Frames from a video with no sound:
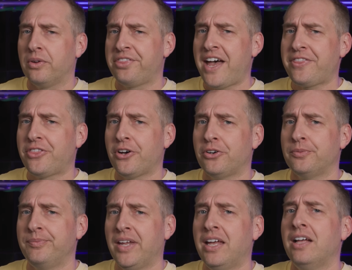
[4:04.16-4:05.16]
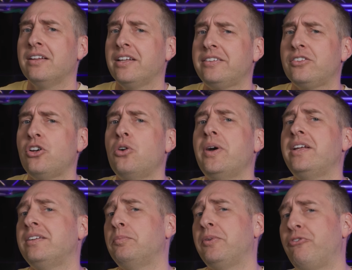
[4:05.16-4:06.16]
With that though, Let's go
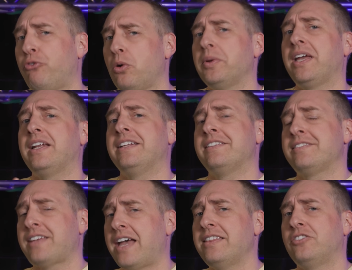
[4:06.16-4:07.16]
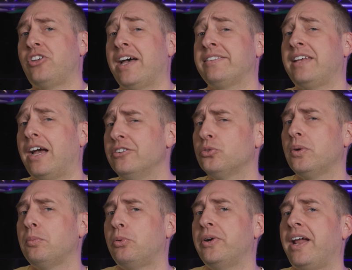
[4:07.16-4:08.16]
and before we get inside the chassis, I just
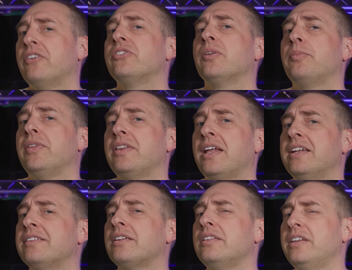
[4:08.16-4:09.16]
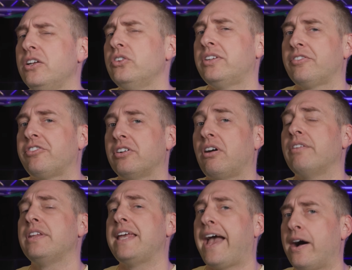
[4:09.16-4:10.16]
wanna point out something that is a little different
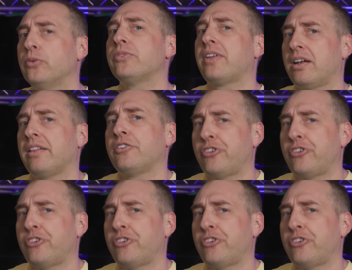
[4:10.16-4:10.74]
on the outside of the